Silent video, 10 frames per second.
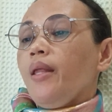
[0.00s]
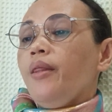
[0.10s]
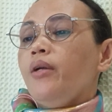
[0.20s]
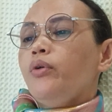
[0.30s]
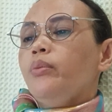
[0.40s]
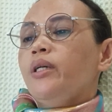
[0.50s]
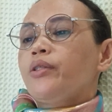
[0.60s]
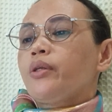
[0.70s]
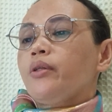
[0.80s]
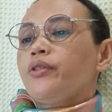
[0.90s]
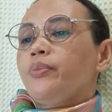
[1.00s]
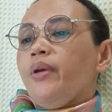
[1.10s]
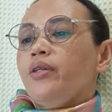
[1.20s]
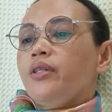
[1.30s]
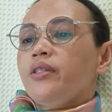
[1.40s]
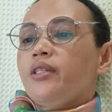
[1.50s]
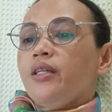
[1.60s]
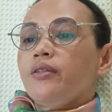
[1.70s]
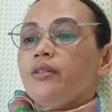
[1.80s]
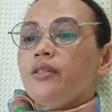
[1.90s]
The room has also
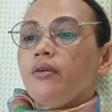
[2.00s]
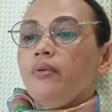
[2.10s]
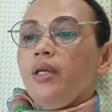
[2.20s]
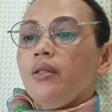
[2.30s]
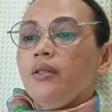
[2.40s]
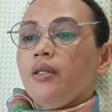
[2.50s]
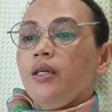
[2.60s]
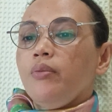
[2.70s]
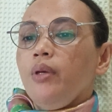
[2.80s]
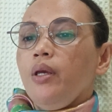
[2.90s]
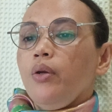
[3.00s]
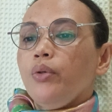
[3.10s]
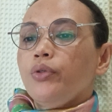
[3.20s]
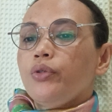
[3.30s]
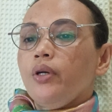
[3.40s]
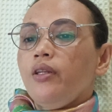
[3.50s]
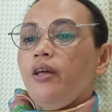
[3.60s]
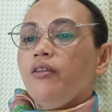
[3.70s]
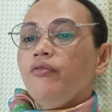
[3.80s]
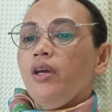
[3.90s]
patient-centered screen that can be used to
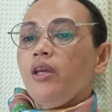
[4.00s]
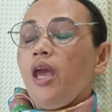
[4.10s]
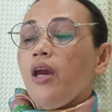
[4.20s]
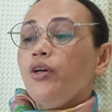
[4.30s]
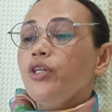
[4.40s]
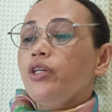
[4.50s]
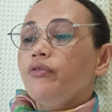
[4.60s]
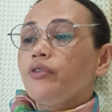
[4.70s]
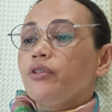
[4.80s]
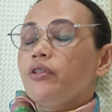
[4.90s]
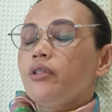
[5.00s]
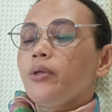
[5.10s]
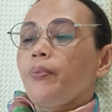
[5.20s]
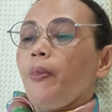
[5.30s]
identify caregivers,